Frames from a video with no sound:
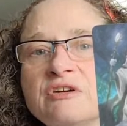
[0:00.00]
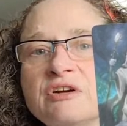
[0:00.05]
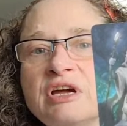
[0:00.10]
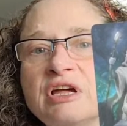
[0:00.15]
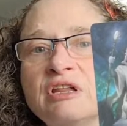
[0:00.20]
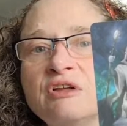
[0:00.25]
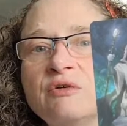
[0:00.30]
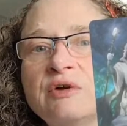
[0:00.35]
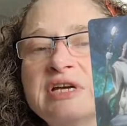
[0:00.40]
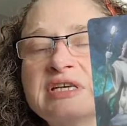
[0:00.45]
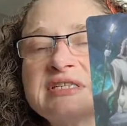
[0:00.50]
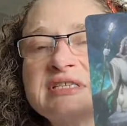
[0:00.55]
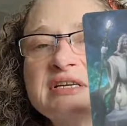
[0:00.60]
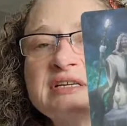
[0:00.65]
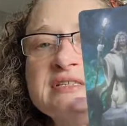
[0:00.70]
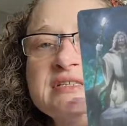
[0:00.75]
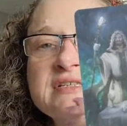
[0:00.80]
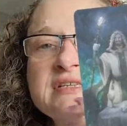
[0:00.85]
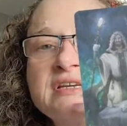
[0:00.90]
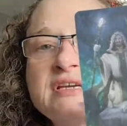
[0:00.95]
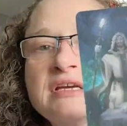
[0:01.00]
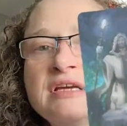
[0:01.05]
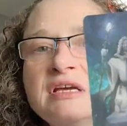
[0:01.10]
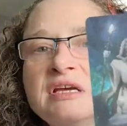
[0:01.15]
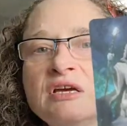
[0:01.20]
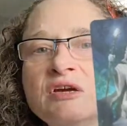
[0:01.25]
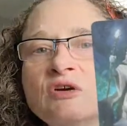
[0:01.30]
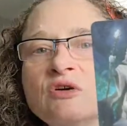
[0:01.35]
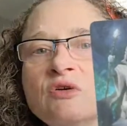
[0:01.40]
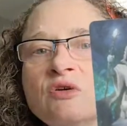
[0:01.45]
Hello, SS.
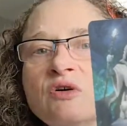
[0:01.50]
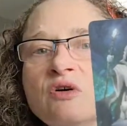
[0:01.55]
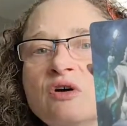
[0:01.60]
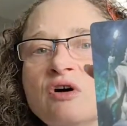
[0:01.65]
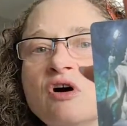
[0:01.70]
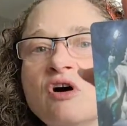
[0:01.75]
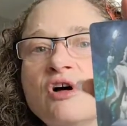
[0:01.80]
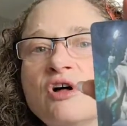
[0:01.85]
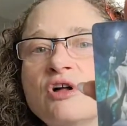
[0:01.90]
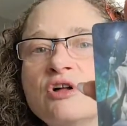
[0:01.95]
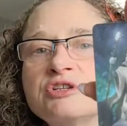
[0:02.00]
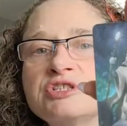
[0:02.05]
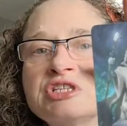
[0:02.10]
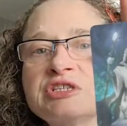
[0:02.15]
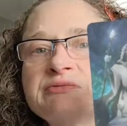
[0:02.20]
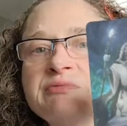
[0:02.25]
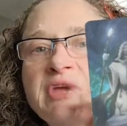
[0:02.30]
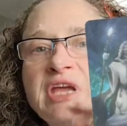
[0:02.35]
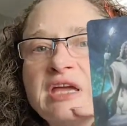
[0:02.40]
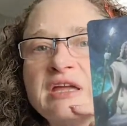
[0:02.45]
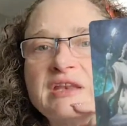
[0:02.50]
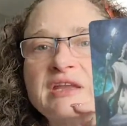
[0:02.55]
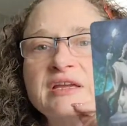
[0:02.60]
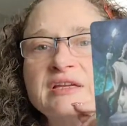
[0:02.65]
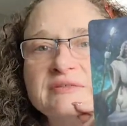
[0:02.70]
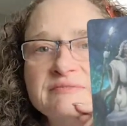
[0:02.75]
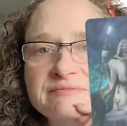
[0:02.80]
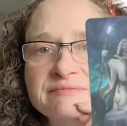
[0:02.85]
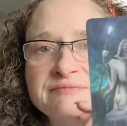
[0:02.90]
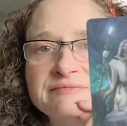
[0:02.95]
All just
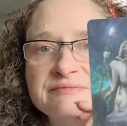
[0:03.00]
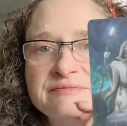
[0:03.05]
beginning.